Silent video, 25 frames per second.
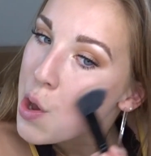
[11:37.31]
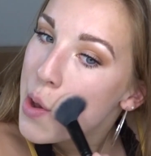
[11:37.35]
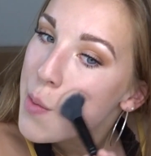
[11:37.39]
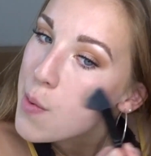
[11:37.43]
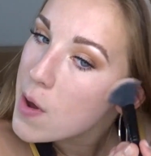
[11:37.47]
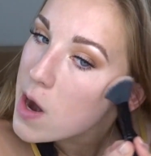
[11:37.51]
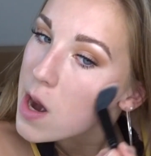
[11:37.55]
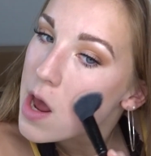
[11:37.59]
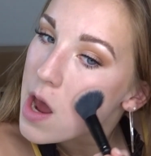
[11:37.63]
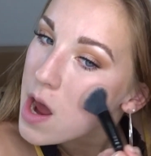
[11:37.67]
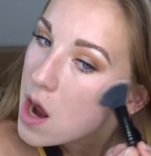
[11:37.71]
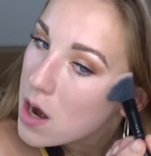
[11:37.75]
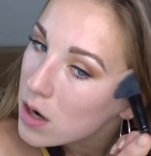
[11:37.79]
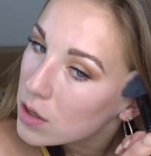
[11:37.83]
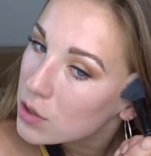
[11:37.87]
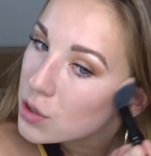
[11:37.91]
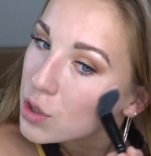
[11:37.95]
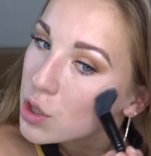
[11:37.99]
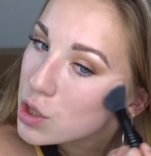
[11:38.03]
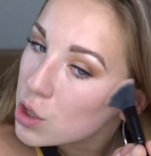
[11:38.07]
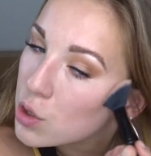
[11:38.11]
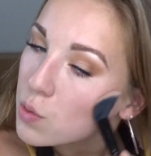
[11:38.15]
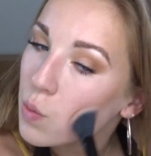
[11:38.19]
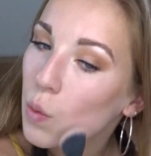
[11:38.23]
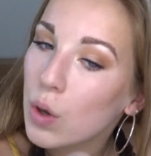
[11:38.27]
but I kind of
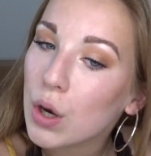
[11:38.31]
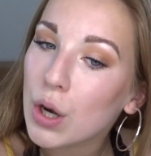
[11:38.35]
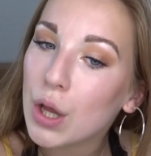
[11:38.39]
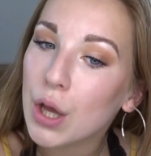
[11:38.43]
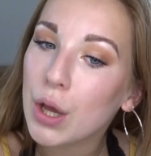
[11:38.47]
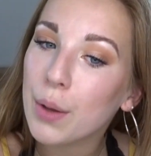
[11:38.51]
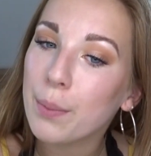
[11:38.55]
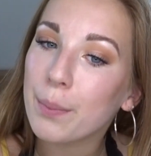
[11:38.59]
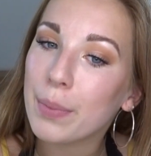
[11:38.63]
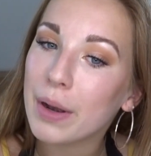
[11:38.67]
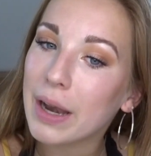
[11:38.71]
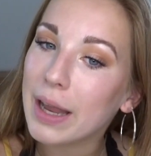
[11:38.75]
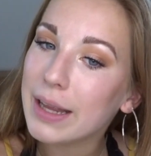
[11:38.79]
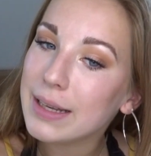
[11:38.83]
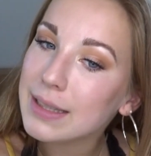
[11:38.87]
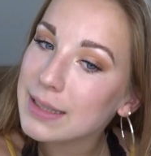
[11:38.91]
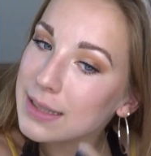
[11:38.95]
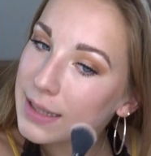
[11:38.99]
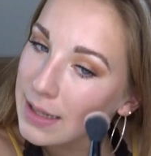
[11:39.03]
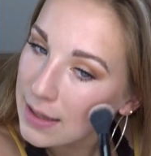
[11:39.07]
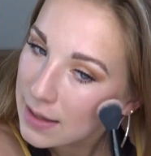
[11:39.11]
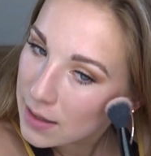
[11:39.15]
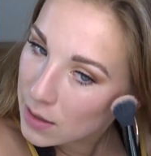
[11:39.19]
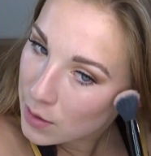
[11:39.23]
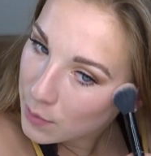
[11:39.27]
just want to blend
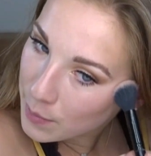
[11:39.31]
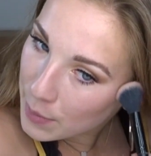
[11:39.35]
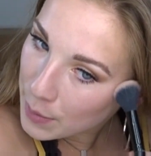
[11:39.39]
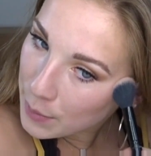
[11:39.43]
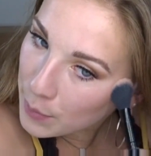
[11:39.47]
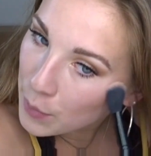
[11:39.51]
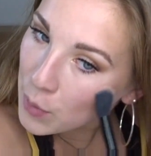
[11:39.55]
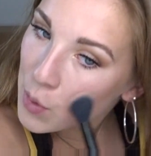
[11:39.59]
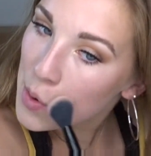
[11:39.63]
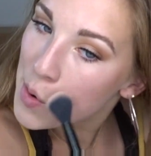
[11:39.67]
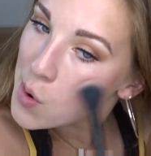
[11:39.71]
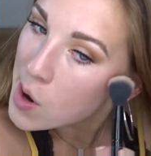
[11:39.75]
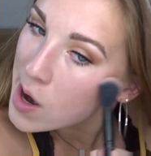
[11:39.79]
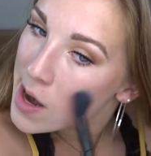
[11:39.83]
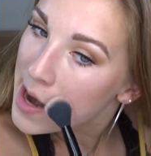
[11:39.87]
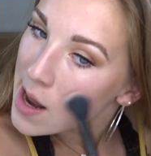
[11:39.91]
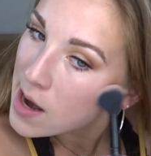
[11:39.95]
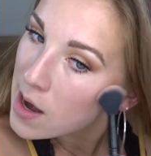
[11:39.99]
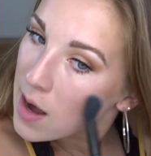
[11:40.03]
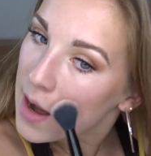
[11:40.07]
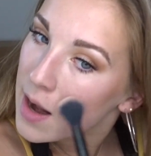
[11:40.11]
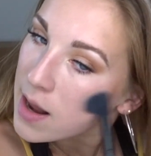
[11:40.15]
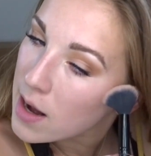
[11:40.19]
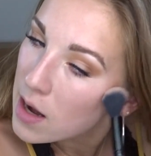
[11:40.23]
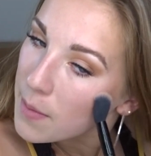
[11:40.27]
a little bit more and
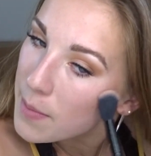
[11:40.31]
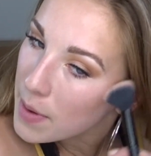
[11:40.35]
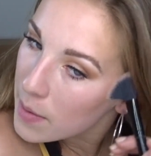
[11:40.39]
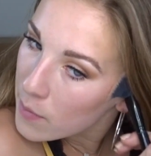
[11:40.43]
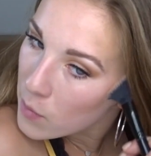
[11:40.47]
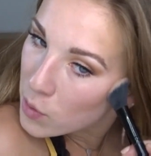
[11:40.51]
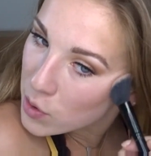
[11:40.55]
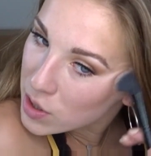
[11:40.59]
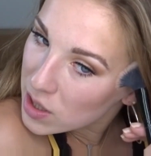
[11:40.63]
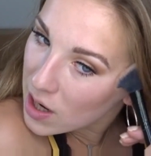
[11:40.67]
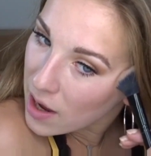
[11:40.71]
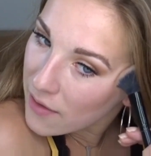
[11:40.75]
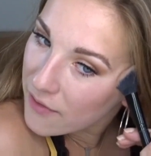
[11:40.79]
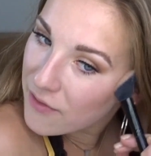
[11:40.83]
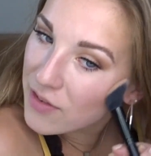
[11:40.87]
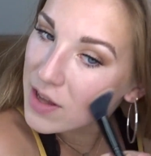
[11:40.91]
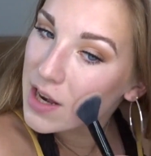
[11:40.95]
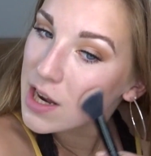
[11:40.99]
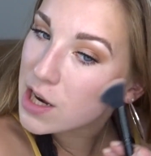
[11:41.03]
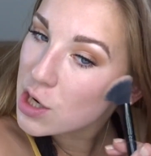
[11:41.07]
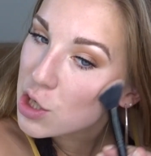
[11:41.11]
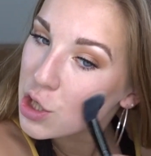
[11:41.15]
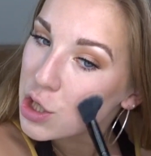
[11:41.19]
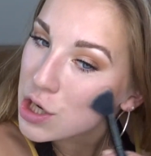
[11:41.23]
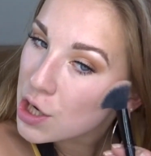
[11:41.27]
add a little bit more
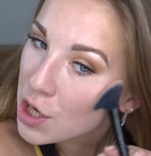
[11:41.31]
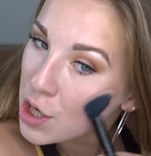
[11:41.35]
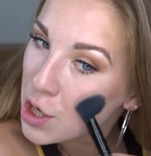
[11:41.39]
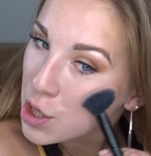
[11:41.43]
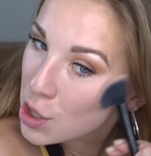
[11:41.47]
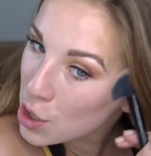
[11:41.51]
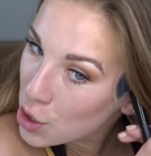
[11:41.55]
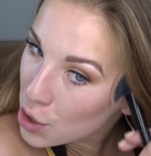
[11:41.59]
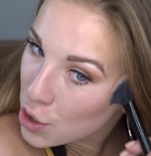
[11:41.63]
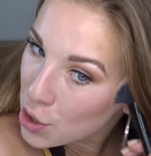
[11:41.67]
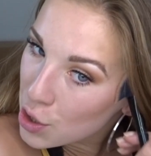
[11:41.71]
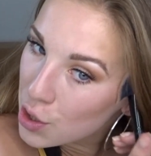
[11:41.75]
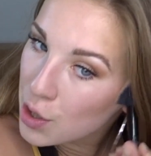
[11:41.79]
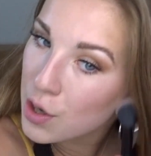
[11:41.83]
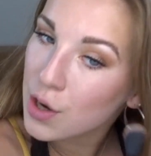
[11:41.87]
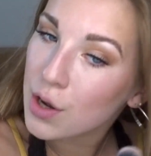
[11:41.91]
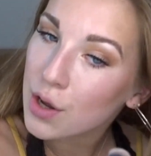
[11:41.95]
definition.